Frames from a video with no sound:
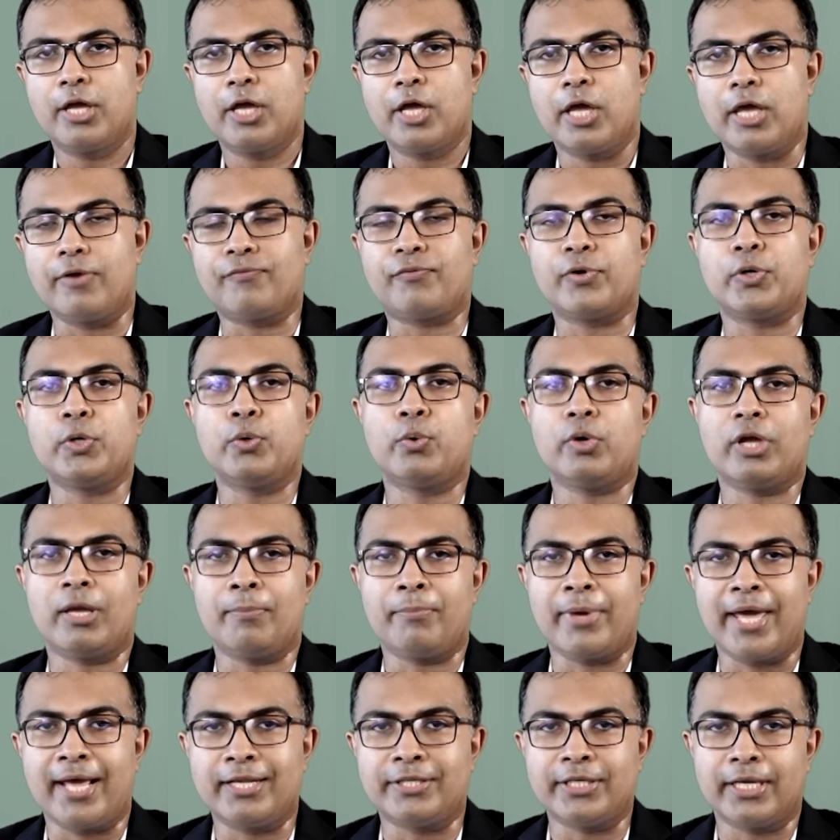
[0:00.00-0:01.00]
If you do
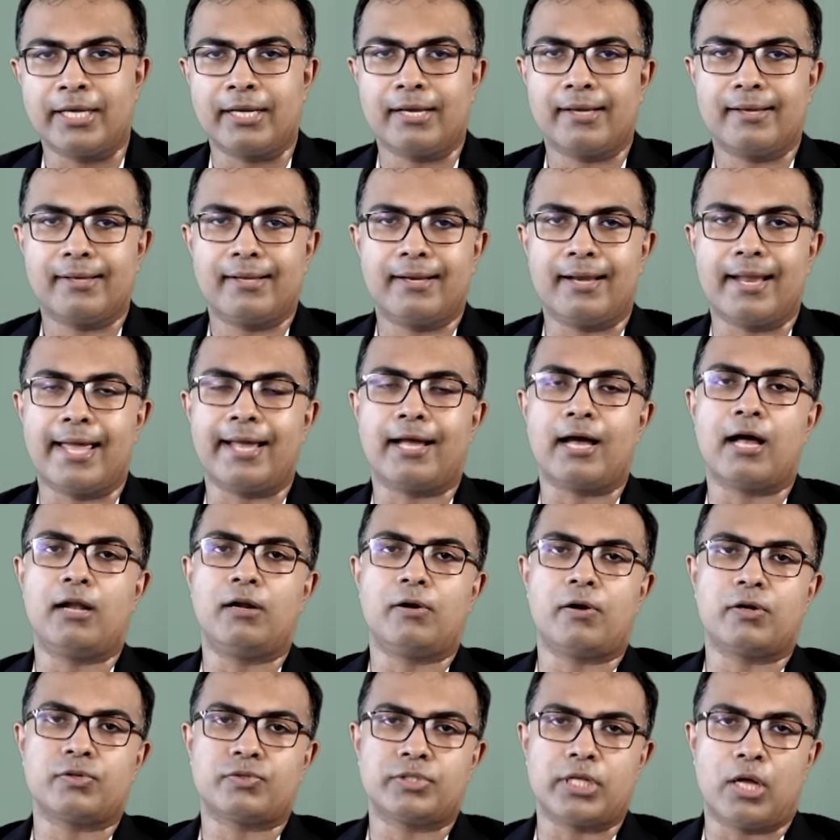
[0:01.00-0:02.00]
imaging like
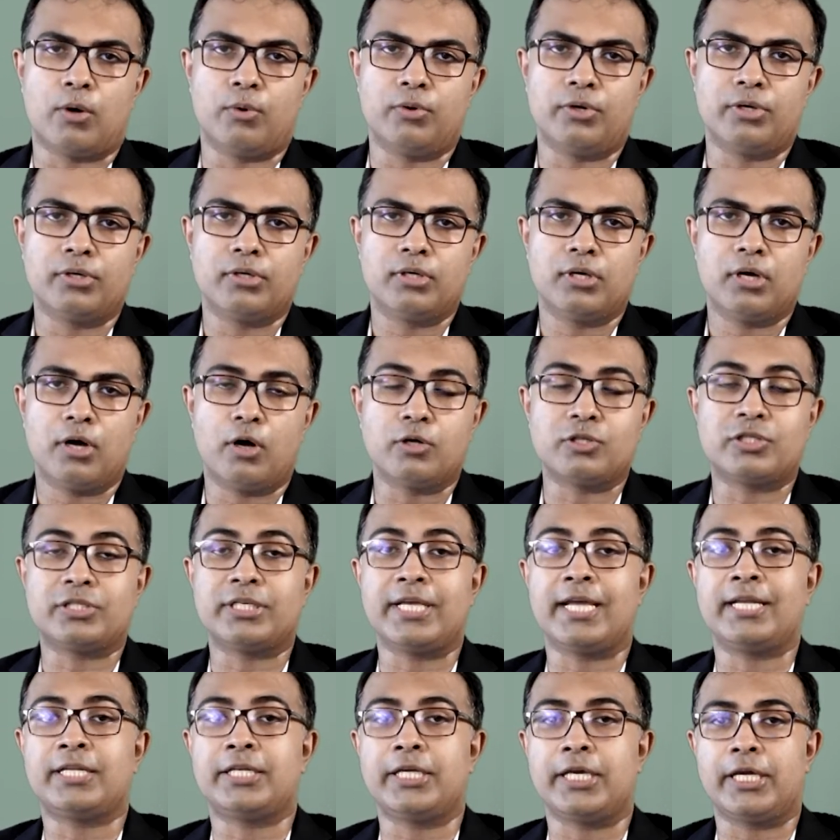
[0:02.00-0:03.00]
ultrasound or
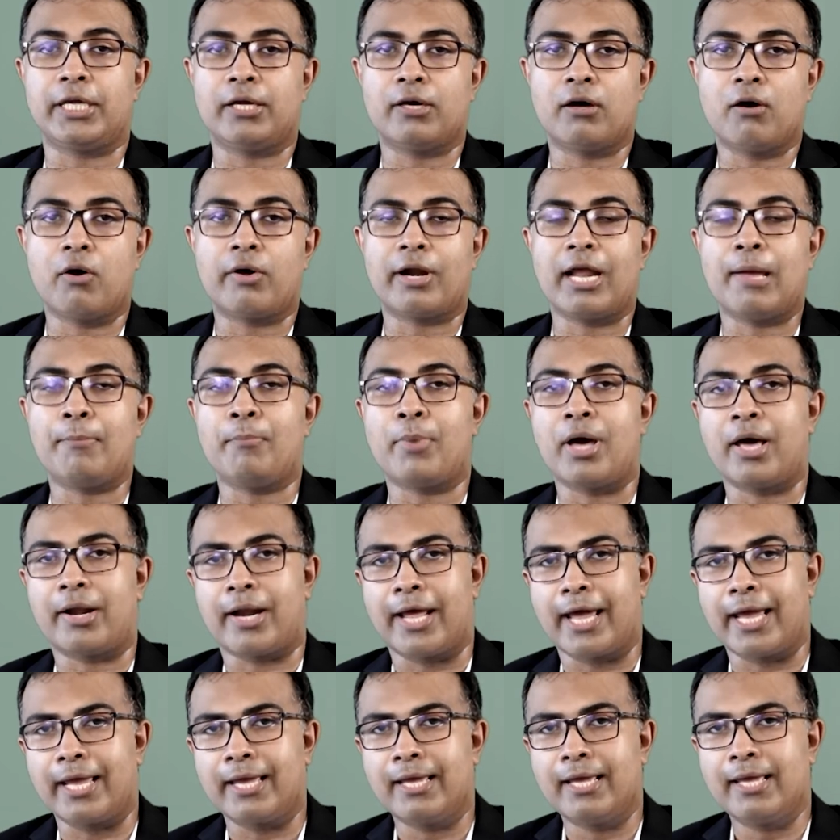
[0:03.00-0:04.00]
CT or
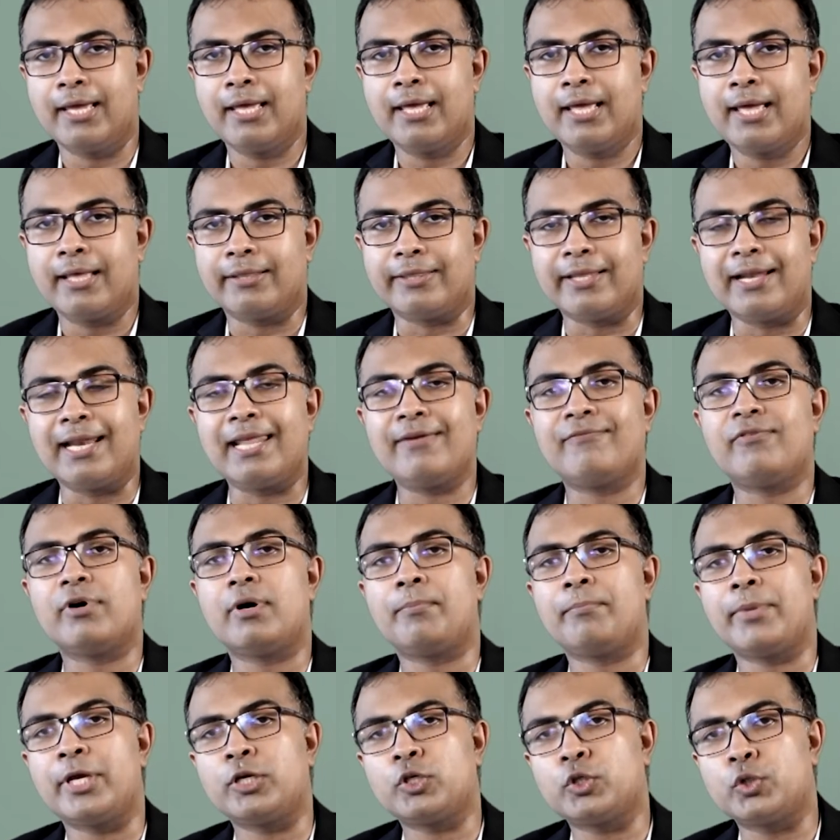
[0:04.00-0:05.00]
MRI, the liver
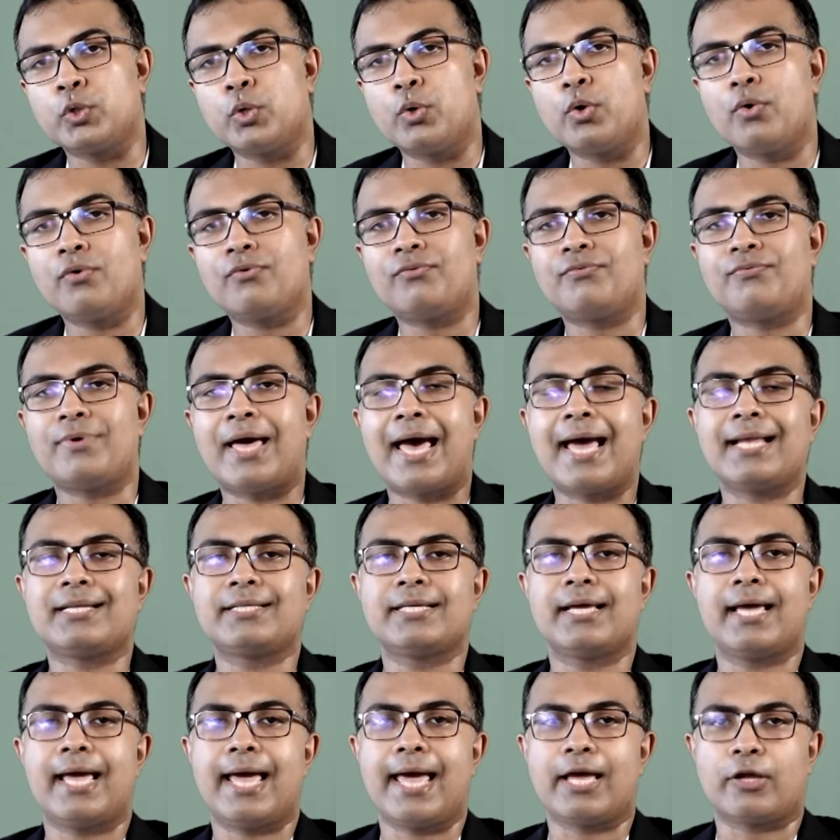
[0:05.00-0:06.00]
may show fat
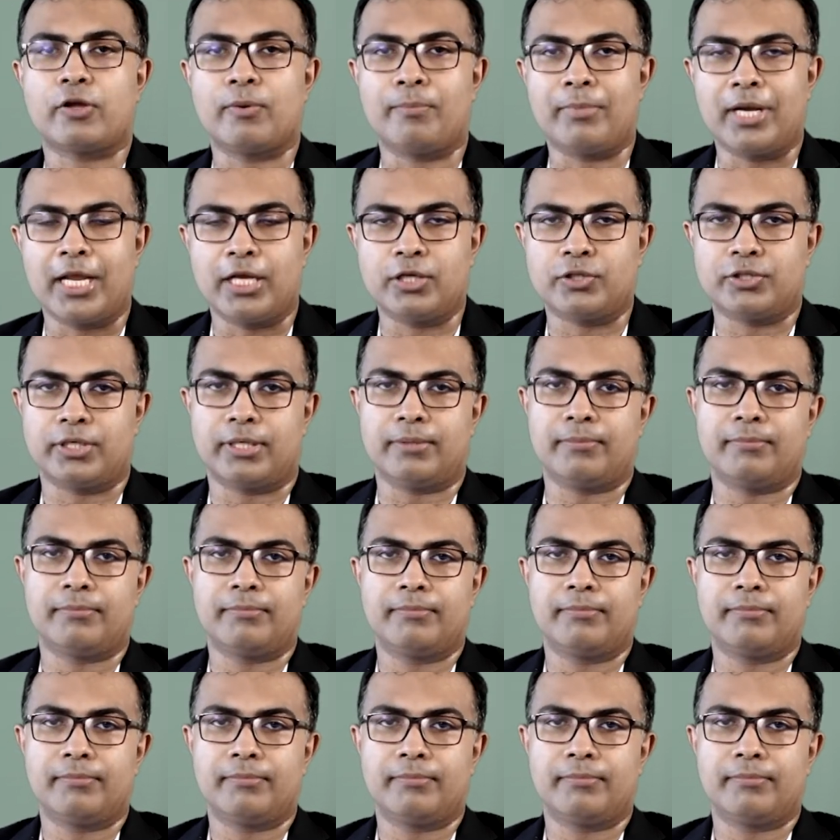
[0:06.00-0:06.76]
accumulation.